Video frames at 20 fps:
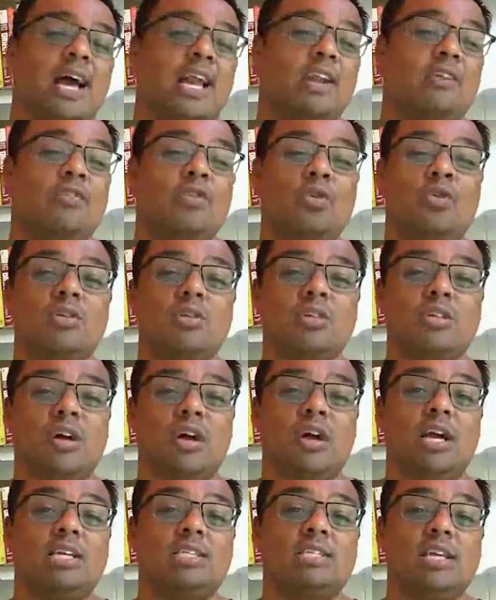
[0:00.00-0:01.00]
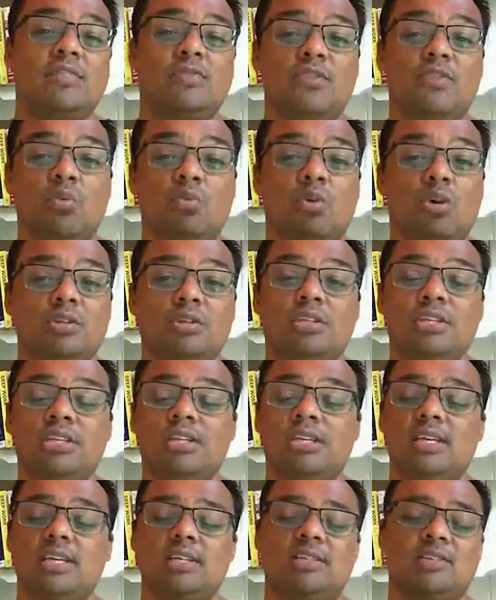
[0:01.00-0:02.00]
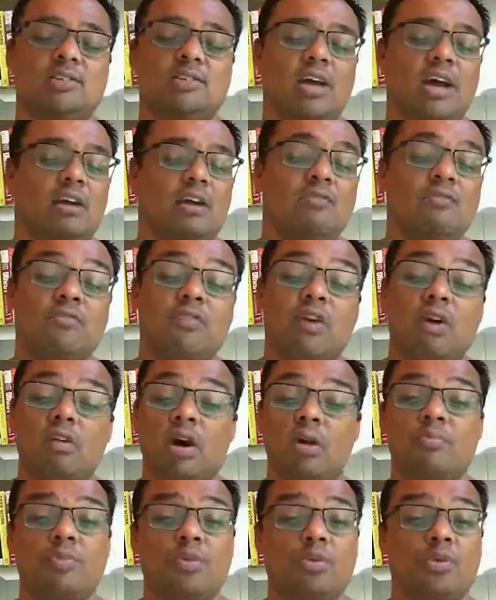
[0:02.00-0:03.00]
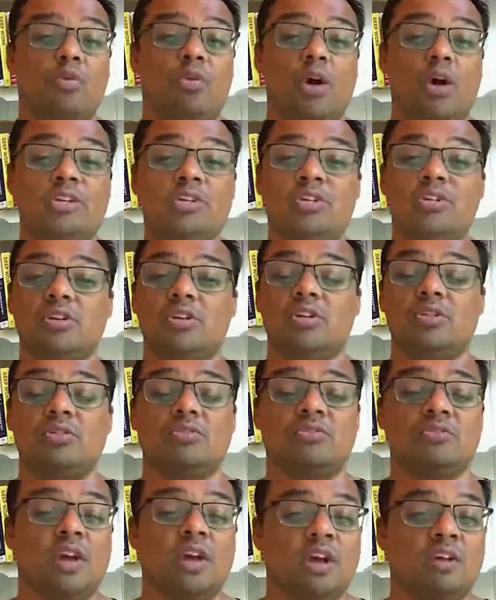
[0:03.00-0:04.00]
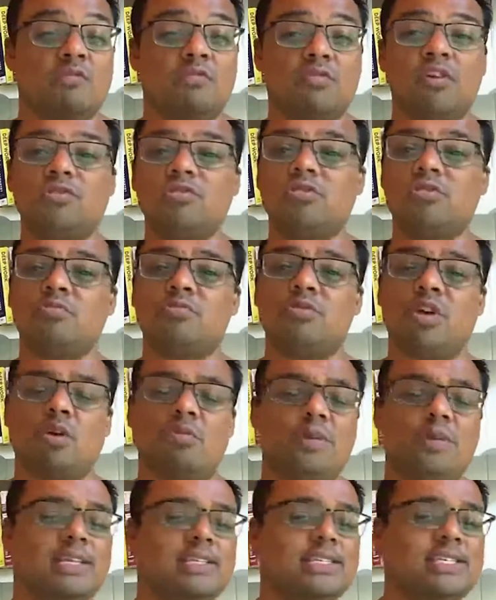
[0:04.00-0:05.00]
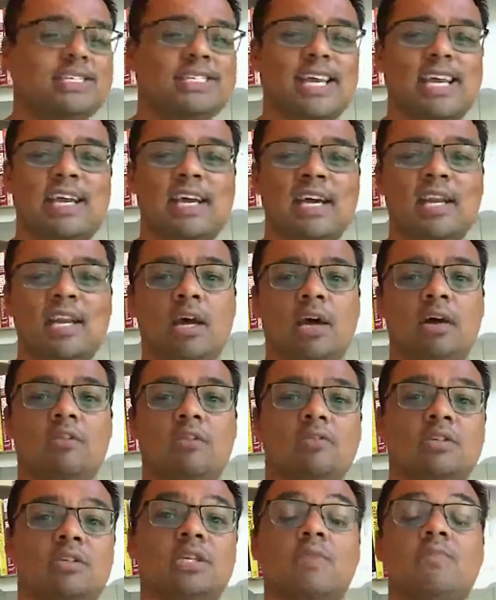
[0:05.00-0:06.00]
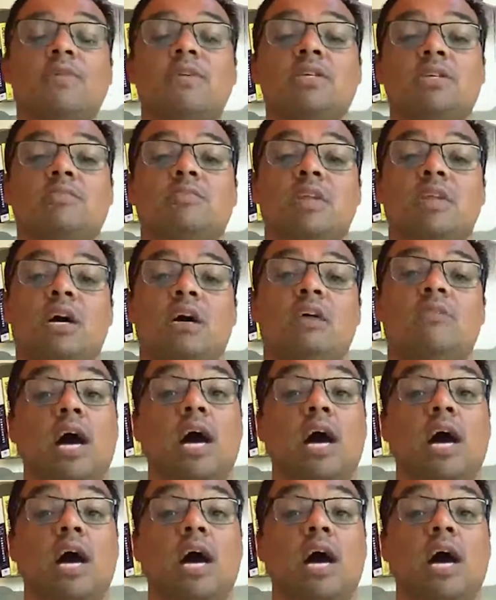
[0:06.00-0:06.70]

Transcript: And of course, guys, if you're watching this, throw up your questions, throw some comments, say hello, send me some love.